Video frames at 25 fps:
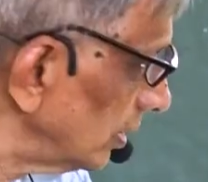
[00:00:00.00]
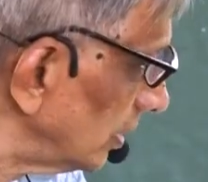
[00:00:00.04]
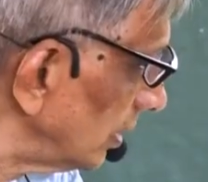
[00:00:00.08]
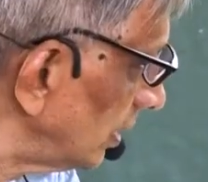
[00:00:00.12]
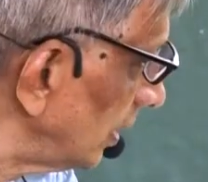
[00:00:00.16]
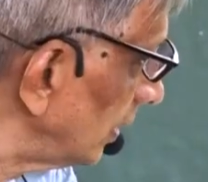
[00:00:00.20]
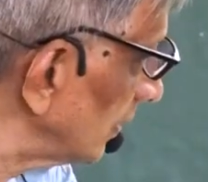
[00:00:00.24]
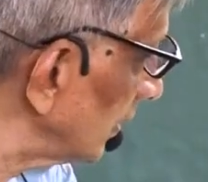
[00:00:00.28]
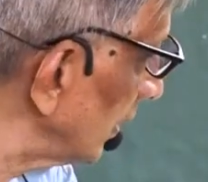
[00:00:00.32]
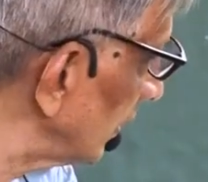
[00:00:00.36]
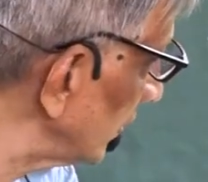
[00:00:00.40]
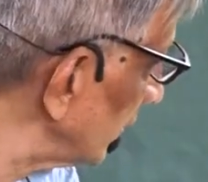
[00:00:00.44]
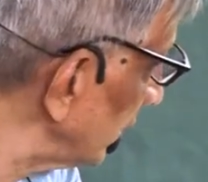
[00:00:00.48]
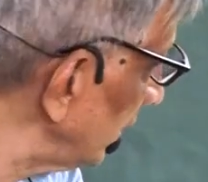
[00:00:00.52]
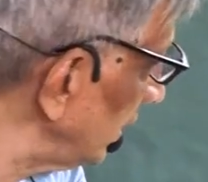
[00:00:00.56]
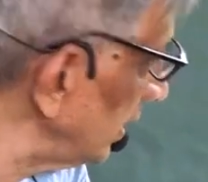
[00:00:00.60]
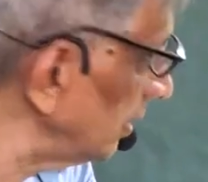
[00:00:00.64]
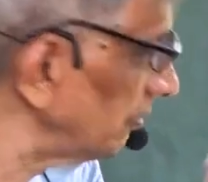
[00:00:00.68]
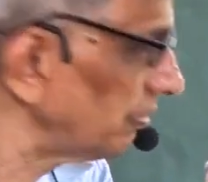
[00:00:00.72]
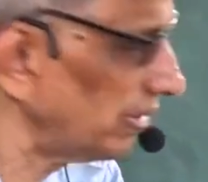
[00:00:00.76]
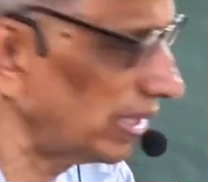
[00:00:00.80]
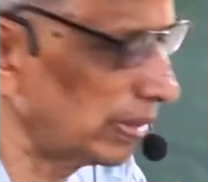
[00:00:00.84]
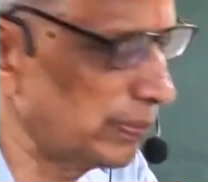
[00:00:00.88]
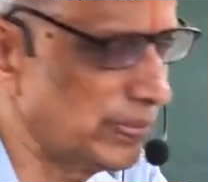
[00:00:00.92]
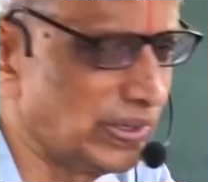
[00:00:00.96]
as I
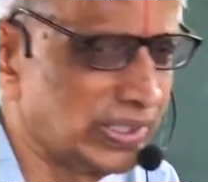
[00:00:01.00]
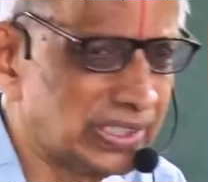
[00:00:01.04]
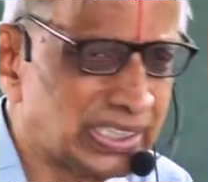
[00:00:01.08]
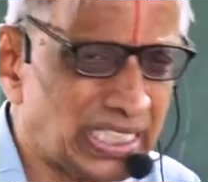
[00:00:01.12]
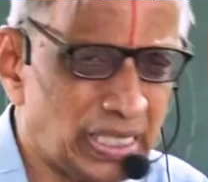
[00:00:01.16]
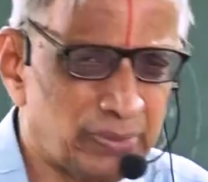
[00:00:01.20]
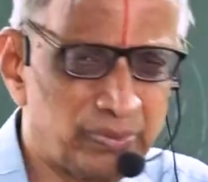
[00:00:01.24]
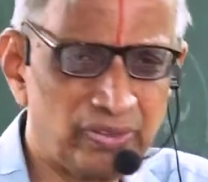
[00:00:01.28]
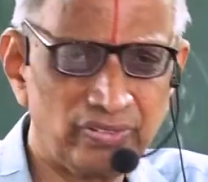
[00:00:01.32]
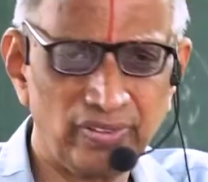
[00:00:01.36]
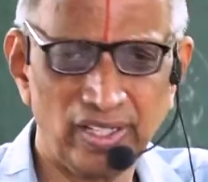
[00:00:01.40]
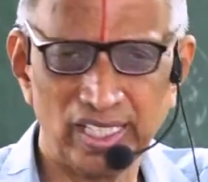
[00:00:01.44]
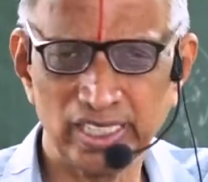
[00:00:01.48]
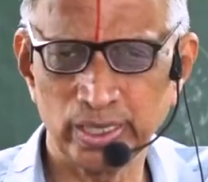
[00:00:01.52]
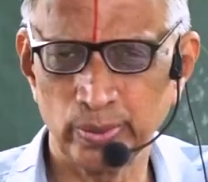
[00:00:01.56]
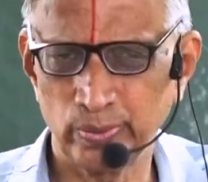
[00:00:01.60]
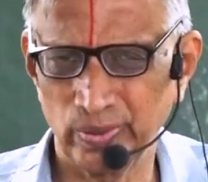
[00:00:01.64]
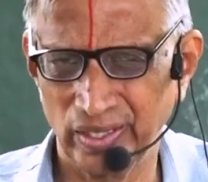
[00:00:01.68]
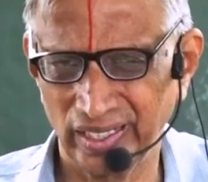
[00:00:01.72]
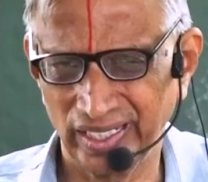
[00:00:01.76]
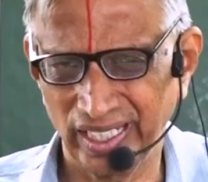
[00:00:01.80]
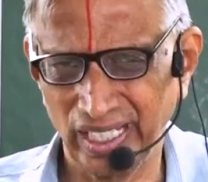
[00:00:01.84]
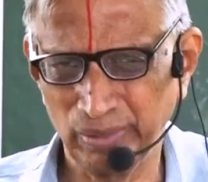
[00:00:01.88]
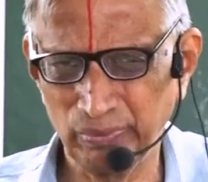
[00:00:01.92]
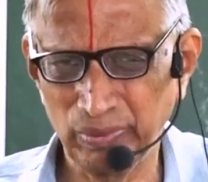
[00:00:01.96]
said, fundamental theorem of
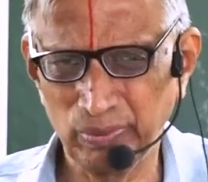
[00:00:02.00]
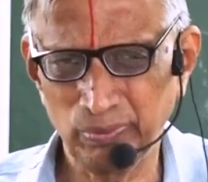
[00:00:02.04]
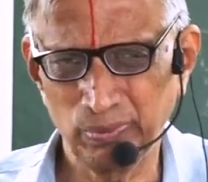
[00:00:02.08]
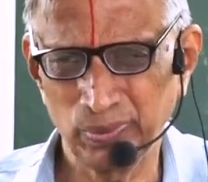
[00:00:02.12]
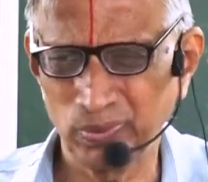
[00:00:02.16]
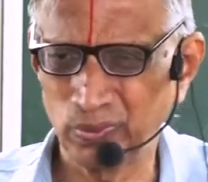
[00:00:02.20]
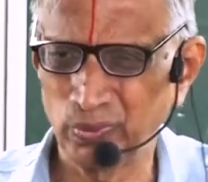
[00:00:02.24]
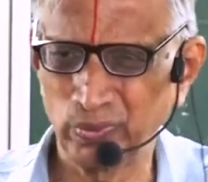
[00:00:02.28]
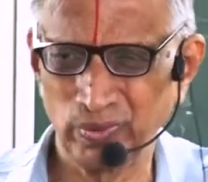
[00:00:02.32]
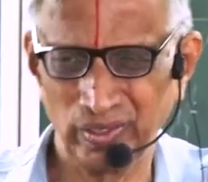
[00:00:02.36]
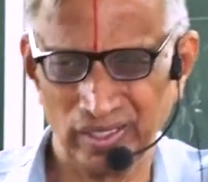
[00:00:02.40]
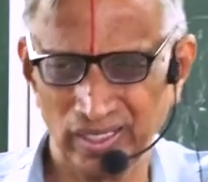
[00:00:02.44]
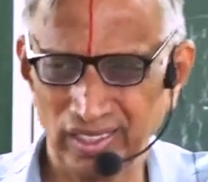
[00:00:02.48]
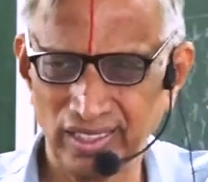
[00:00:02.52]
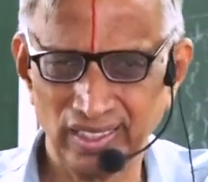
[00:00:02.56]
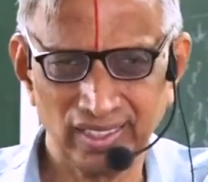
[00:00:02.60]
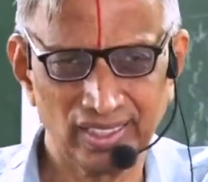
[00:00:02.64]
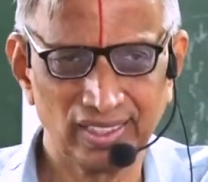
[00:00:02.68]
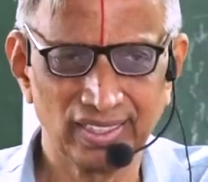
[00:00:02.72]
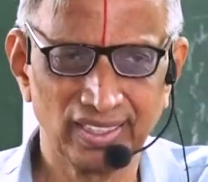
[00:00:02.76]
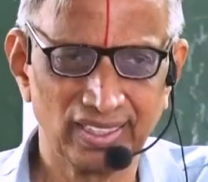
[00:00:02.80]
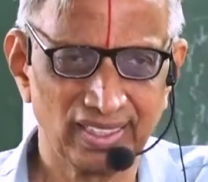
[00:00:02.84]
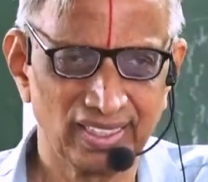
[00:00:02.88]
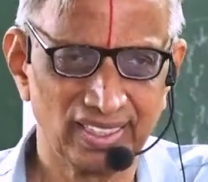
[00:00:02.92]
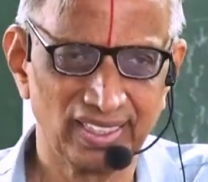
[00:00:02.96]
algebra can be proved in
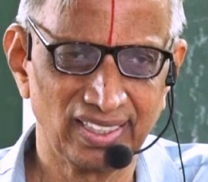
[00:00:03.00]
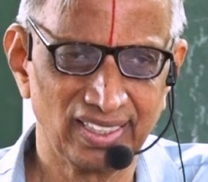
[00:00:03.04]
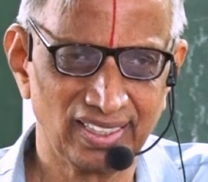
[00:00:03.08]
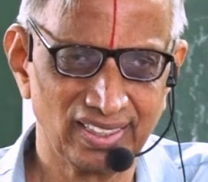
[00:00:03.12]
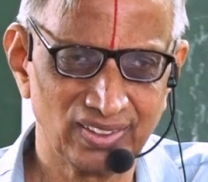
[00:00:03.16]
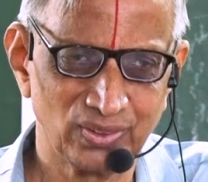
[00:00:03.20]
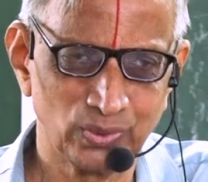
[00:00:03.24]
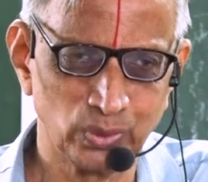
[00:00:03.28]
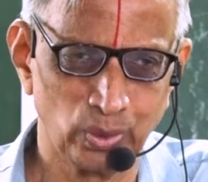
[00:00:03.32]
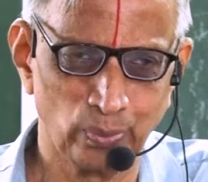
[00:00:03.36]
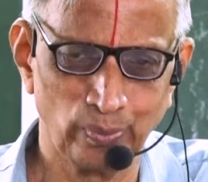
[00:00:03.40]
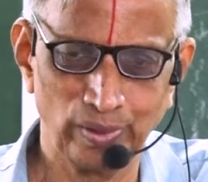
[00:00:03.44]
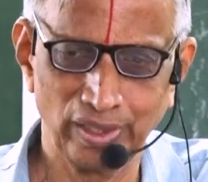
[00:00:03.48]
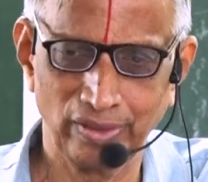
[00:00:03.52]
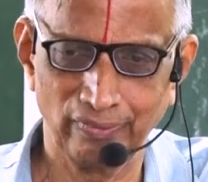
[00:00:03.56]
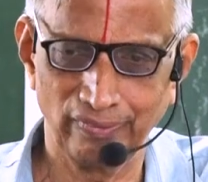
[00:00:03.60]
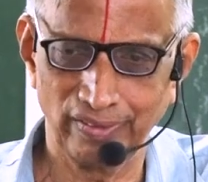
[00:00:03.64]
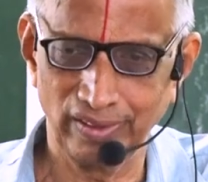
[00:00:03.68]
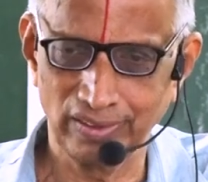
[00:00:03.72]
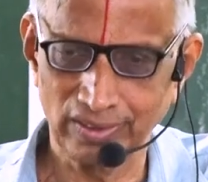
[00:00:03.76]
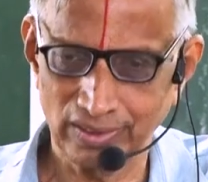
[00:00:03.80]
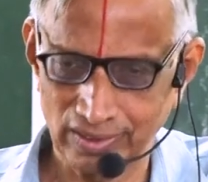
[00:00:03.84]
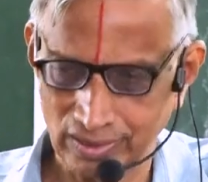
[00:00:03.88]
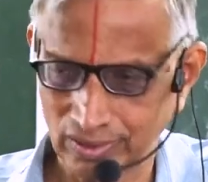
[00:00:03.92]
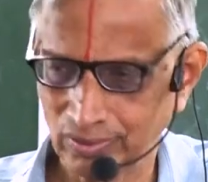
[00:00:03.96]
so many
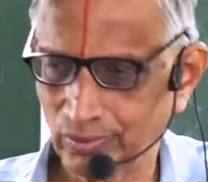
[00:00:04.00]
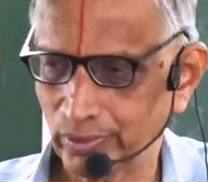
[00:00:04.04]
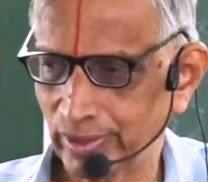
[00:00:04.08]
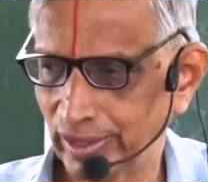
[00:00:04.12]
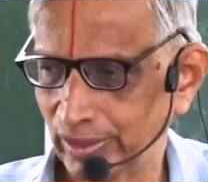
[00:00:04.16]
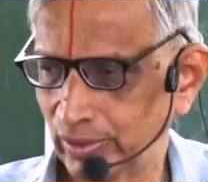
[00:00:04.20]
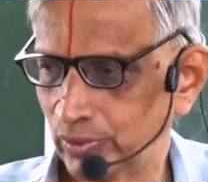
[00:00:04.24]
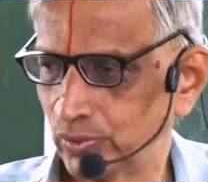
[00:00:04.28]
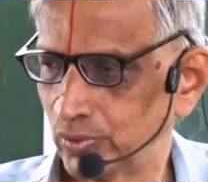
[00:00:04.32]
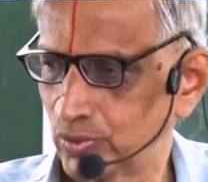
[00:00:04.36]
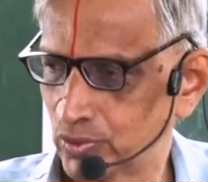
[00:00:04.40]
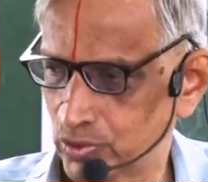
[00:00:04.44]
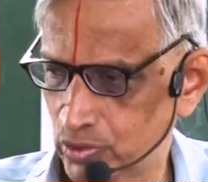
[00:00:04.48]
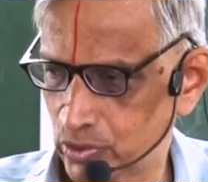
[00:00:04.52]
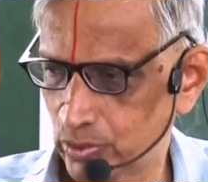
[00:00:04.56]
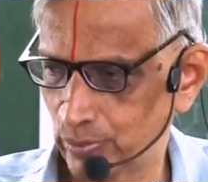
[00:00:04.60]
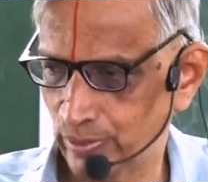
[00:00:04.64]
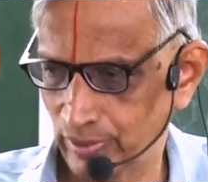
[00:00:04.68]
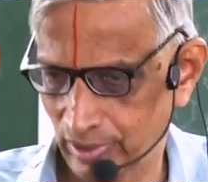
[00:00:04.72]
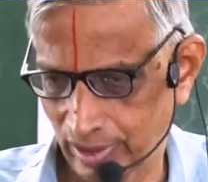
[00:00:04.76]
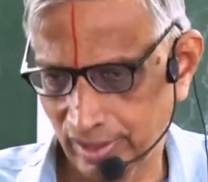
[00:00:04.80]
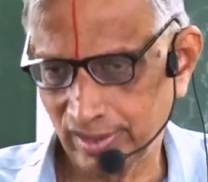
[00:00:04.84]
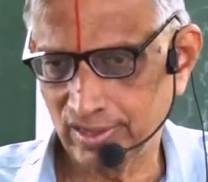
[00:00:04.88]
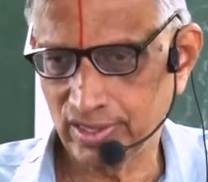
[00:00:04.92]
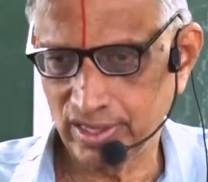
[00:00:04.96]
ways. You can use
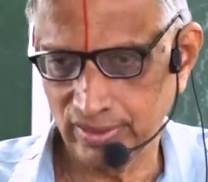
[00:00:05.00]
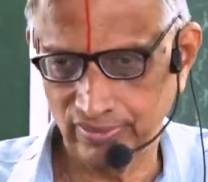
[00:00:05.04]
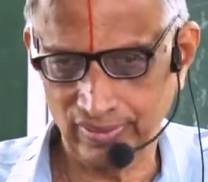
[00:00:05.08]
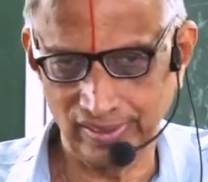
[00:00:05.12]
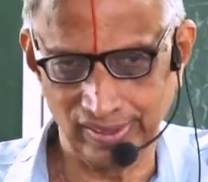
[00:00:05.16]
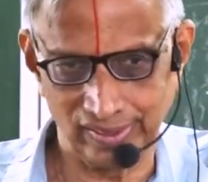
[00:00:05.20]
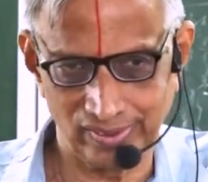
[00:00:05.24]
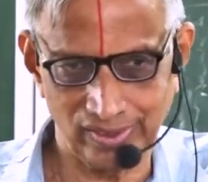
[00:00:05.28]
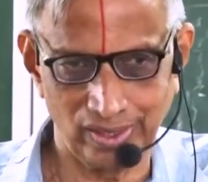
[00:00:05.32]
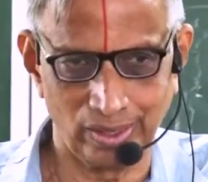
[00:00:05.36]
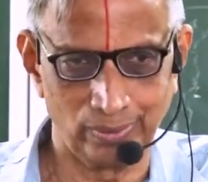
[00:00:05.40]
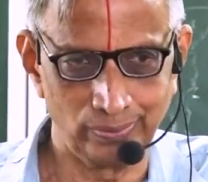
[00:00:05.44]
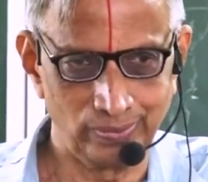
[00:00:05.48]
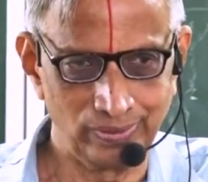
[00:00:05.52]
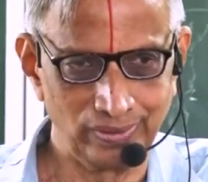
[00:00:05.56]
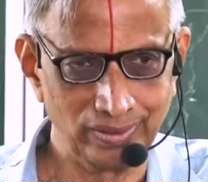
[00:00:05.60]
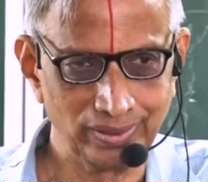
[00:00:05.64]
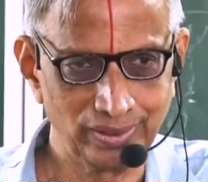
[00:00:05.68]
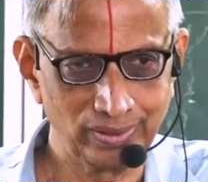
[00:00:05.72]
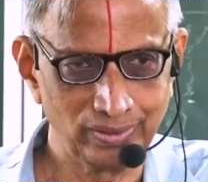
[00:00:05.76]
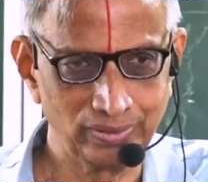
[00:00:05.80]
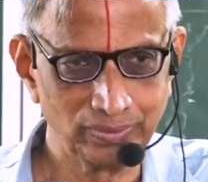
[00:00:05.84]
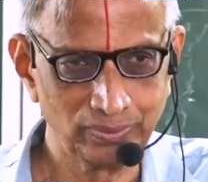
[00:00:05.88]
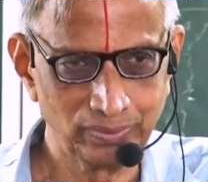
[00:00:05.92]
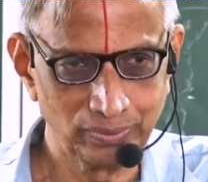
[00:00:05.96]
topology, for example,
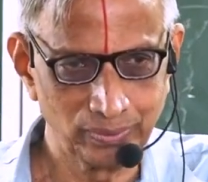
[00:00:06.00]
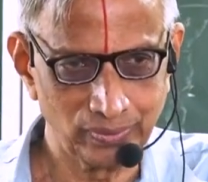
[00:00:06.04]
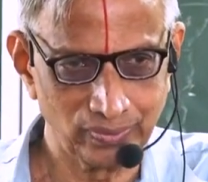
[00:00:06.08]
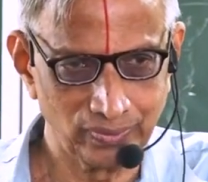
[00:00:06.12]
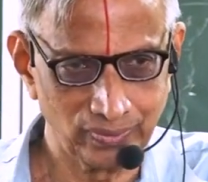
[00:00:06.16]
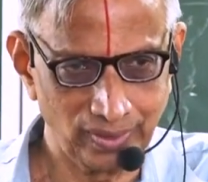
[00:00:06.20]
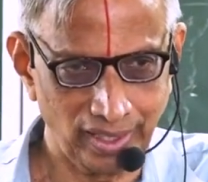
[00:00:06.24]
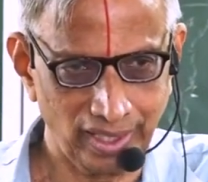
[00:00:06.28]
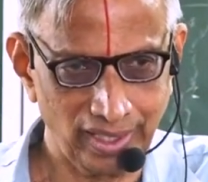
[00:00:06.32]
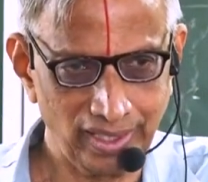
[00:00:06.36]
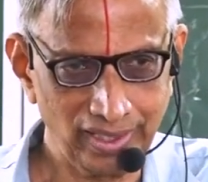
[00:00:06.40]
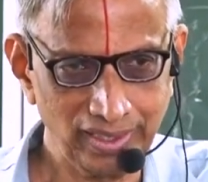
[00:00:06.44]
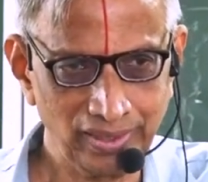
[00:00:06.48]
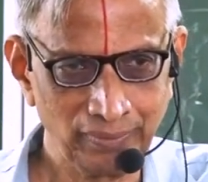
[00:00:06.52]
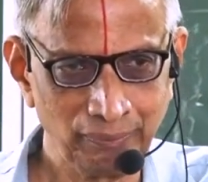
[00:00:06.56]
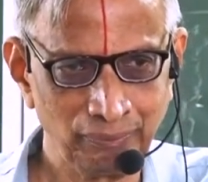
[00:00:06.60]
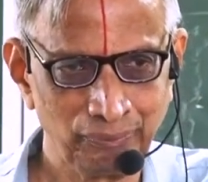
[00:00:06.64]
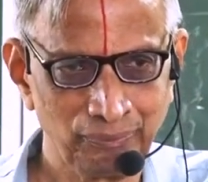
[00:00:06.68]
to prove that.